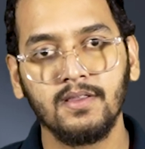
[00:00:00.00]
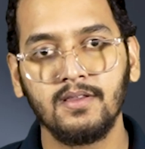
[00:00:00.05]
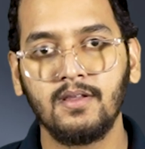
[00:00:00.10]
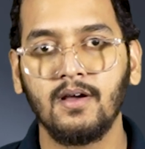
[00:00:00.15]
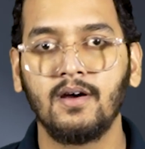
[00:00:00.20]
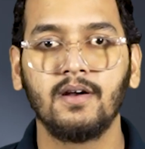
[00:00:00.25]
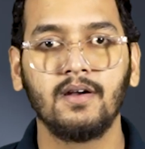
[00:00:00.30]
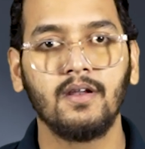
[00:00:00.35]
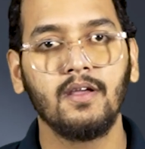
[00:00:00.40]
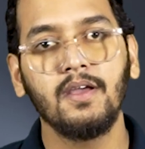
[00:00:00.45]

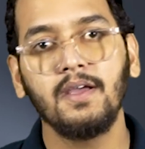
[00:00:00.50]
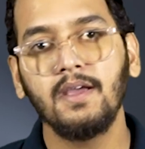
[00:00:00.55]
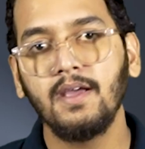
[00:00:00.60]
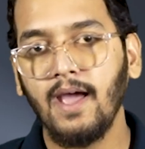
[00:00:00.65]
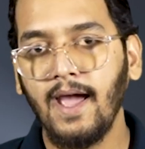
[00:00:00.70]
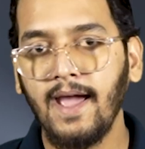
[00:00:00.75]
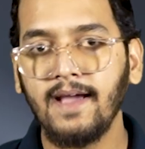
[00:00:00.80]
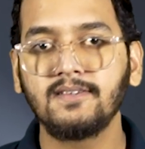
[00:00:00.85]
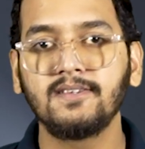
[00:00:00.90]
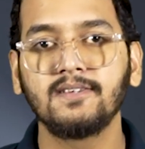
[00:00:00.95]
Third,
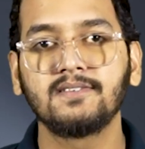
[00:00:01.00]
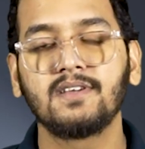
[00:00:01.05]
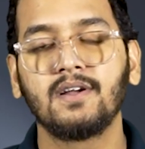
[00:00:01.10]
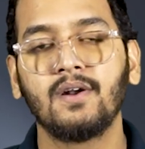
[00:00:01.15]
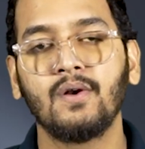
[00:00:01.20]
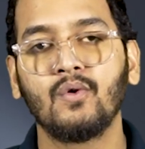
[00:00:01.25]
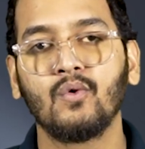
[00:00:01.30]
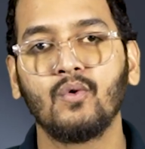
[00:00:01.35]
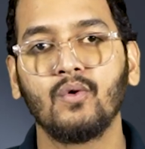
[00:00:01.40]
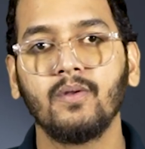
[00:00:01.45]
access
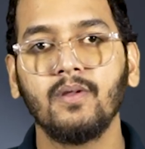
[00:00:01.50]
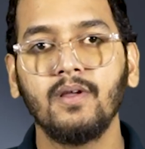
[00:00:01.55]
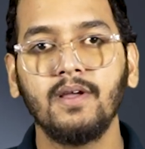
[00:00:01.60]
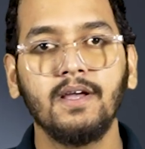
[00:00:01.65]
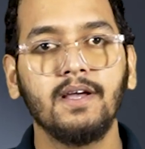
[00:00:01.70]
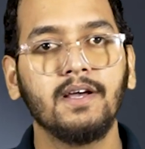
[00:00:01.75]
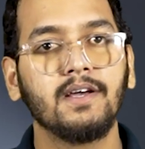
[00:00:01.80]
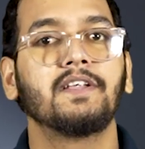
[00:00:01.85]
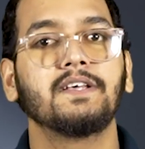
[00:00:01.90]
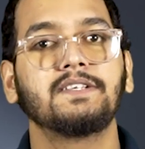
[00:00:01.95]
control.
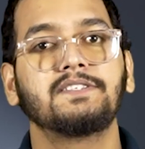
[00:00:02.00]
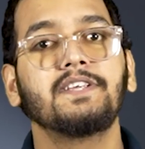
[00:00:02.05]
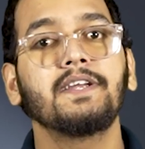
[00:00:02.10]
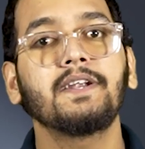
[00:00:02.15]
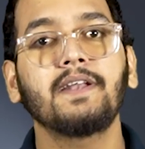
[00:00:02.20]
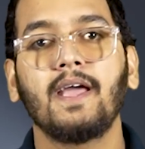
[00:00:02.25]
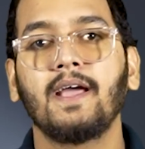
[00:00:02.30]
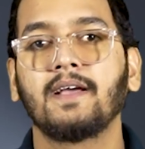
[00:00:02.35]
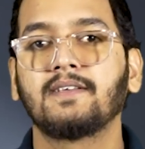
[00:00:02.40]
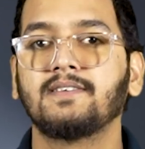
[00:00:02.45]

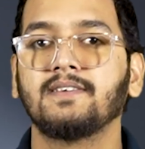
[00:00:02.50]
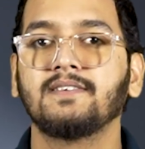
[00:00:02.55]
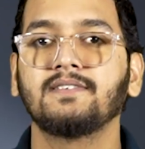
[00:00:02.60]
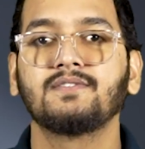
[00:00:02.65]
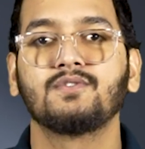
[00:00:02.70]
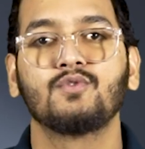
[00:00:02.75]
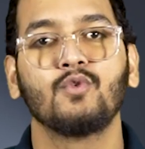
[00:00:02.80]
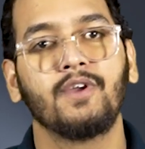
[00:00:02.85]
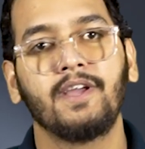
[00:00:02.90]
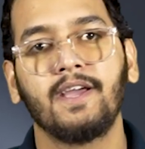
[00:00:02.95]
Restrict
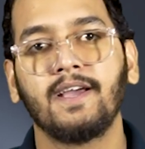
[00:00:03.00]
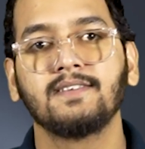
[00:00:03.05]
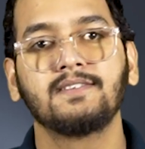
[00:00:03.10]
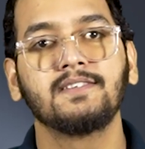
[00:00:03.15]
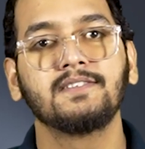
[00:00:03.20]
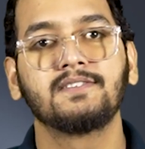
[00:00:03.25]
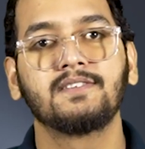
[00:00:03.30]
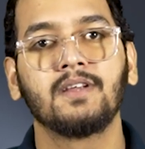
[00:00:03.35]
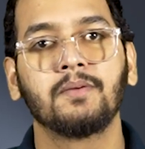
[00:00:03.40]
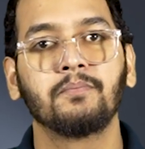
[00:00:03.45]
access to AI
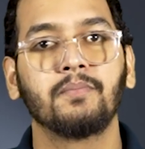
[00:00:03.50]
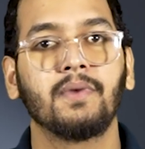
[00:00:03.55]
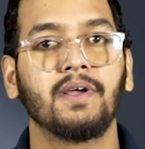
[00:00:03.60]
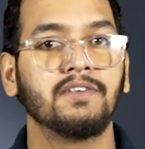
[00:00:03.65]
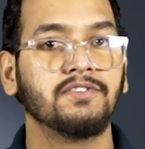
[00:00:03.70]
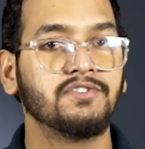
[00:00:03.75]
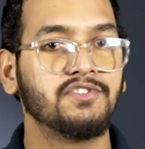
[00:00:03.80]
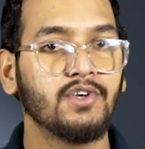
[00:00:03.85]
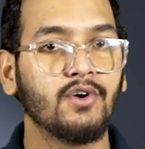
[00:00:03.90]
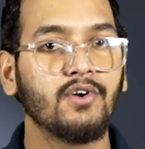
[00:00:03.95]
system,
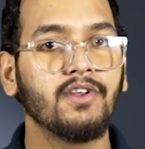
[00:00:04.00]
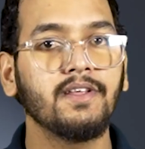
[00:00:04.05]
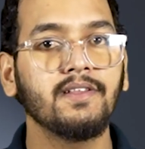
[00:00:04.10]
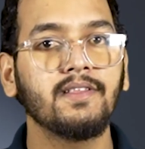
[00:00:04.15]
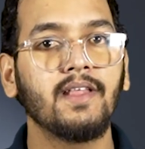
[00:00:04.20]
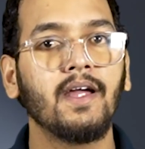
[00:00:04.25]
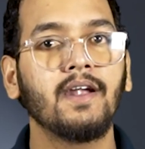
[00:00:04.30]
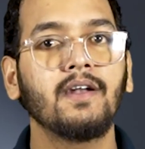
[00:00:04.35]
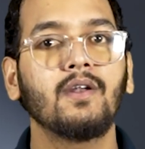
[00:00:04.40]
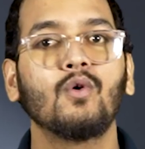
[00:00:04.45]

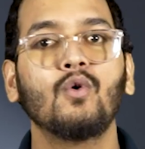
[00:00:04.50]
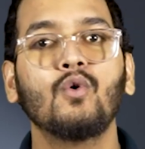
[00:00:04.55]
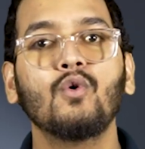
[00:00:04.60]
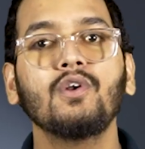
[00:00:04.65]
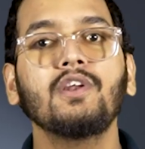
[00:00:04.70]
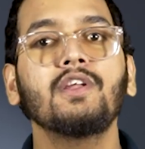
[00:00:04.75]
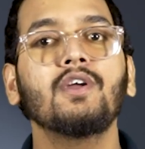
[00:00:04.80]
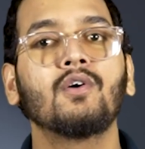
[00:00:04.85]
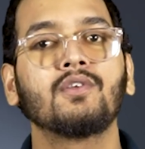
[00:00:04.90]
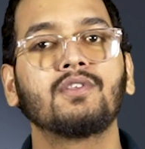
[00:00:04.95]
ensuring that
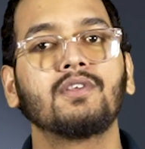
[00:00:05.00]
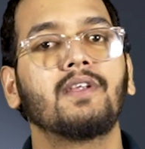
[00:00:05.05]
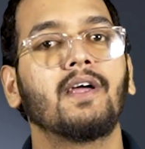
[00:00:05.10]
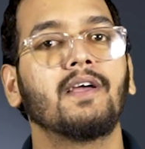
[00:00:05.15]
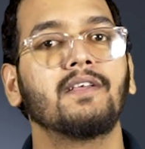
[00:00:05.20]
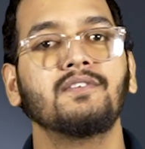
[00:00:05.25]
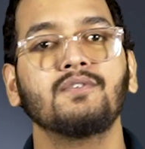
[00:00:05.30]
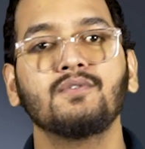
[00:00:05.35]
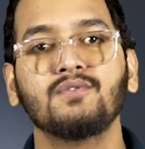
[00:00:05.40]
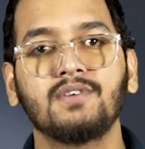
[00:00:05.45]
only
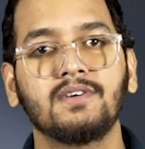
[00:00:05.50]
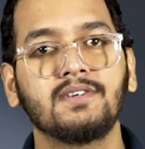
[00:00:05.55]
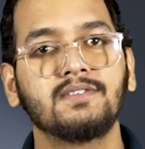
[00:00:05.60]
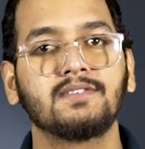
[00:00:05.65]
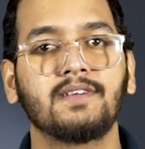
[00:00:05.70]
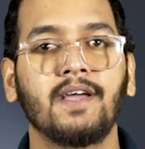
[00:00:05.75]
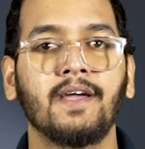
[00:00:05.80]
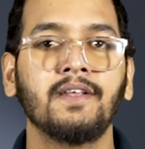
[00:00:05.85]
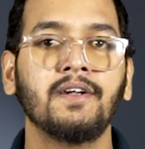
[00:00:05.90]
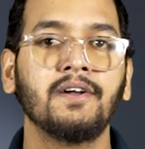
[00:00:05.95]
authorized
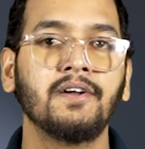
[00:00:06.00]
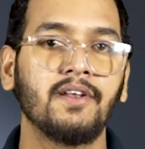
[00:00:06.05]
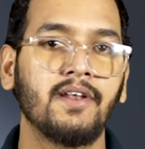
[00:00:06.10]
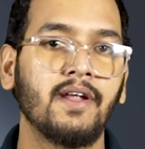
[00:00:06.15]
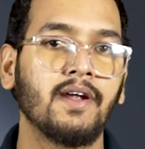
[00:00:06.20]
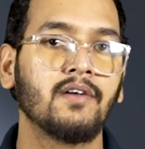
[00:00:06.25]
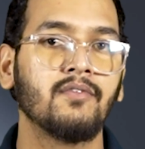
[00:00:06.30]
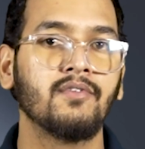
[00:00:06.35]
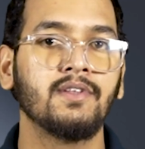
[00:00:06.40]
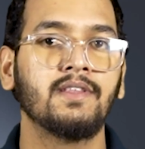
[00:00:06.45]
users can
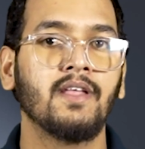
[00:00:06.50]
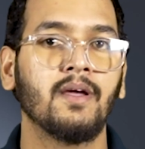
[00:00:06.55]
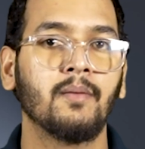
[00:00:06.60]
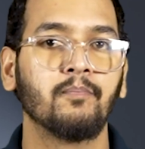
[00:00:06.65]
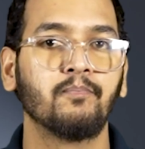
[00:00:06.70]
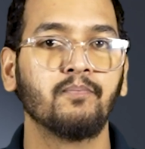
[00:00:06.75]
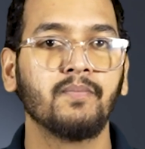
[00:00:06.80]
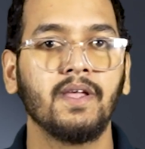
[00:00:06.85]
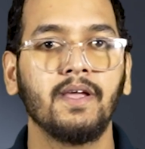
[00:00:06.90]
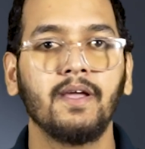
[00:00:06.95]
interact with them.